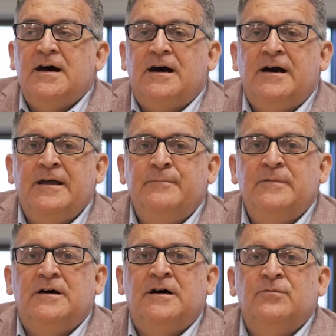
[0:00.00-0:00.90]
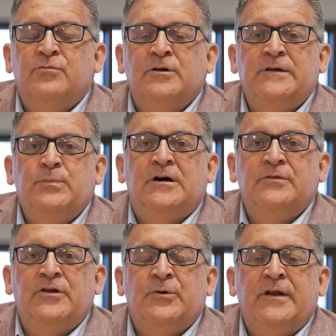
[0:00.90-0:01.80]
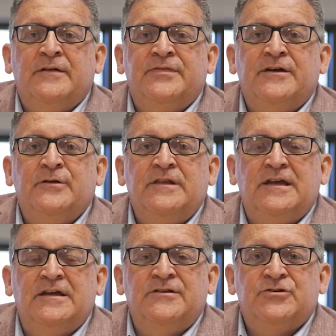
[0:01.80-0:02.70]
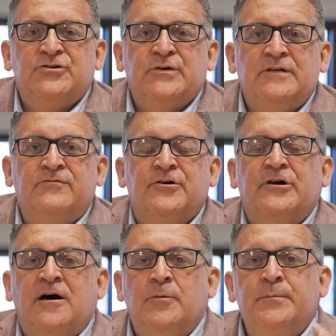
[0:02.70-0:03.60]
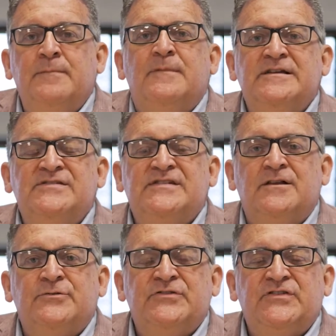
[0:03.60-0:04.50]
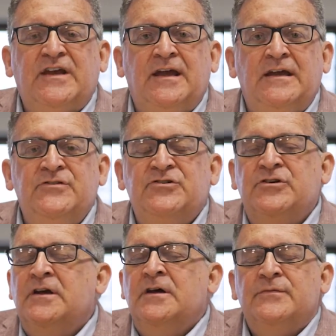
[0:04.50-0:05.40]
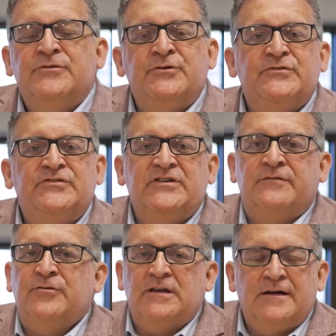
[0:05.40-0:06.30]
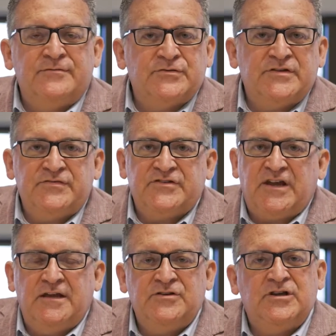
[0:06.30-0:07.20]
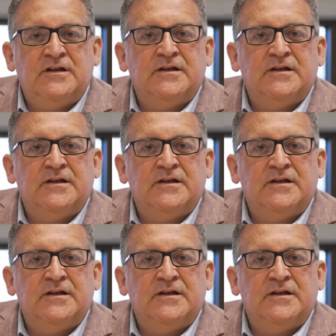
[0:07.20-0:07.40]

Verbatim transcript: I'm uh, really well known out there in the industry for helping my seller stage. There's different levels of staging.